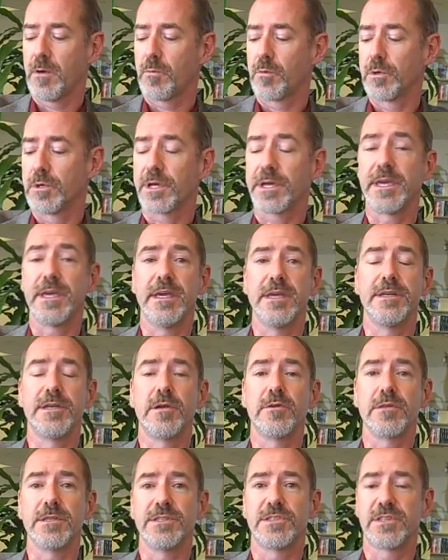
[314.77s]
we're looking at
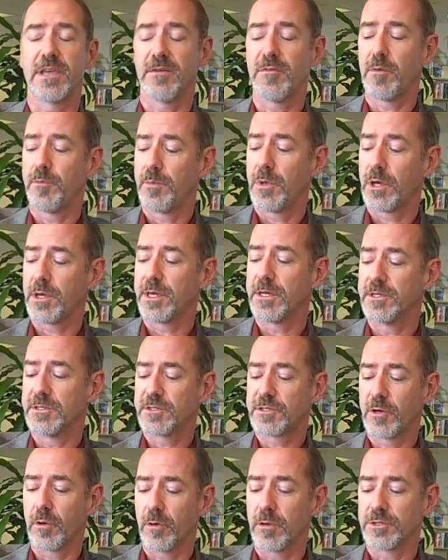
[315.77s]
nearly 7 million
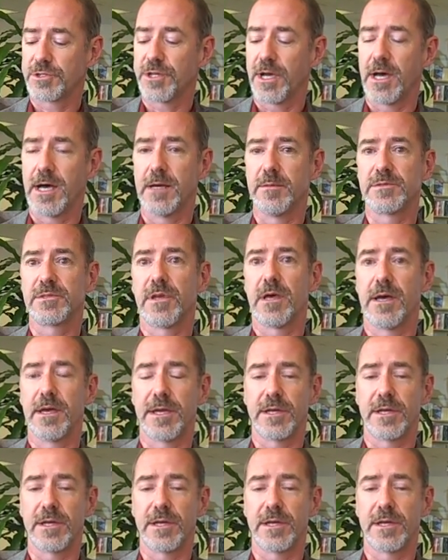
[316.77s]
total jobs, uh,